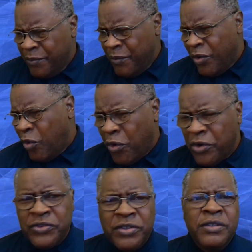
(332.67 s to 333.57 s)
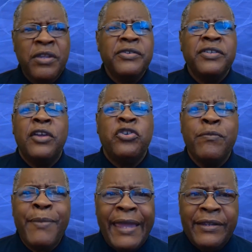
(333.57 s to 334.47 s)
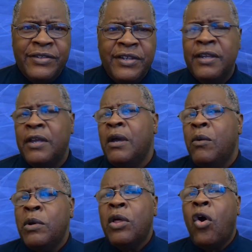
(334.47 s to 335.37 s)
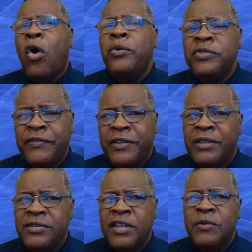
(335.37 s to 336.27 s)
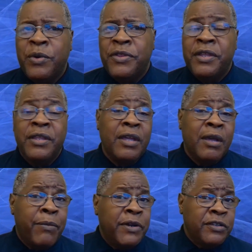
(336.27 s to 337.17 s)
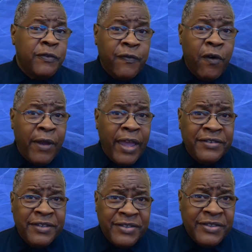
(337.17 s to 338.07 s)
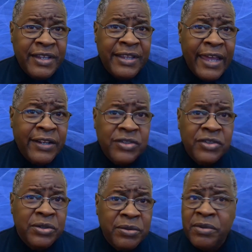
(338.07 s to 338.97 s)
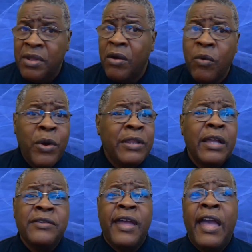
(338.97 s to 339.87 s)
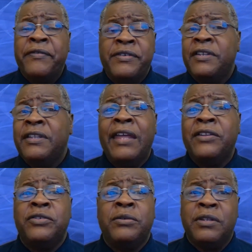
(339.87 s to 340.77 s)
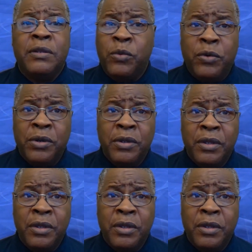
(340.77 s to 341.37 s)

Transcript: Of course, there's our humanity. We'll always have to contend with it. But as far as a sin attitude, no, we're not to have a sin attitude anymore.